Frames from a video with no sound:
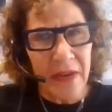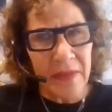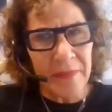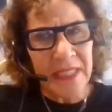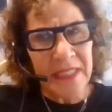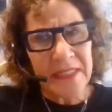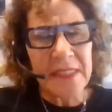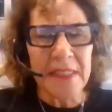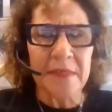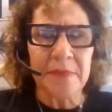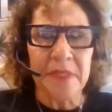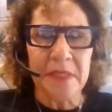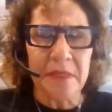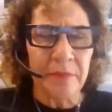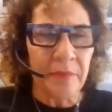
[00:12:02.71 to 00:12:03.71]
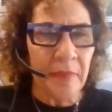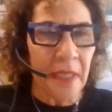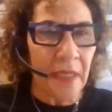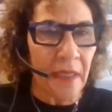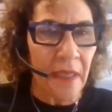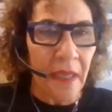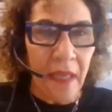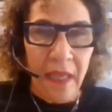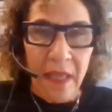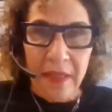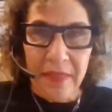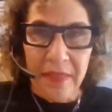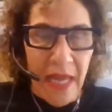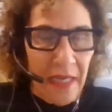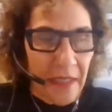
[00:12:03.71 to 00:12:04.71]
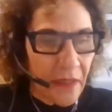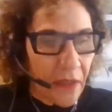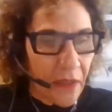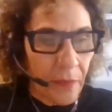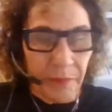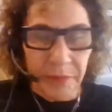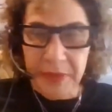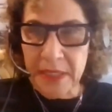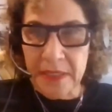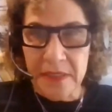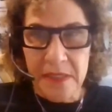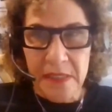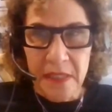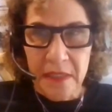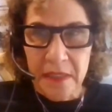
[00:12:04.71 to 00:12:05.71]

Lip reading: I mean, it seems to me that companies